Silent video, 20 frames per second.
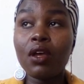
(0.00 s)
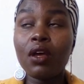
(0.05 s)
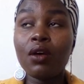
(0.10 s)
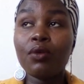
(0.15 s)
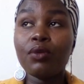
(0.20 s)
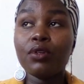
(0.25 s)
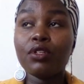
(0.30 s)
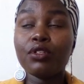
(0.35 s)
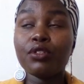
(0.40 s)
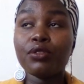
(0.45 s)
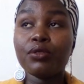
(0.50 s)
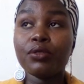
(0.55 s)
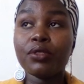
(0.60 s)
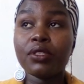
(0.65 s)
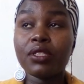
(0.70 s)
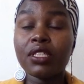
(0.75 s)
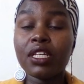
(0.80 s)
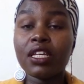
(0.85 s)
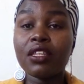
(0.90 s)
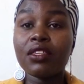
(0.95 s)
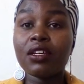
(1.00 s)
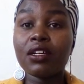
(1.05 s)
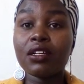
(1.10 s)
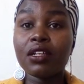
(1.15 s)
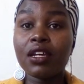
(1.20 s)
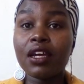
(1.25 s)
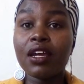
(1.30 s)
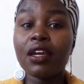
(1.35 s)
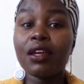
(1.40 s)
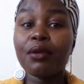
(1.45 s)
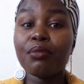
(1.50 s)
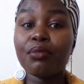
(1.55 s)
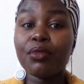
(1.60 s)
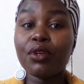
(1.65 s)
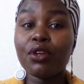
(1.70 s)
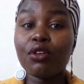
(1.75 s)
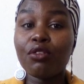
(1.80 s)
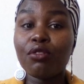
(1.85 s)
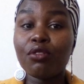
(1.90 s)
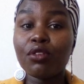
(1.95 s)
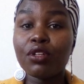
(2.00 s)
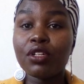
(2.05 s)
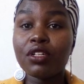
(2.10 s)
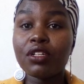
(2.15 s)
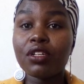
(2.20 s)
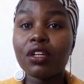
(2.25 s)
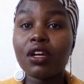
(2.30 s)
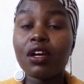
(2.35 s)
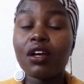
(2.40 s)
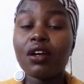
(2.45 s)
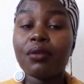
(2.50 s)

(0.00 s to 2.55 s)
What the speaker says: I want to say that I am not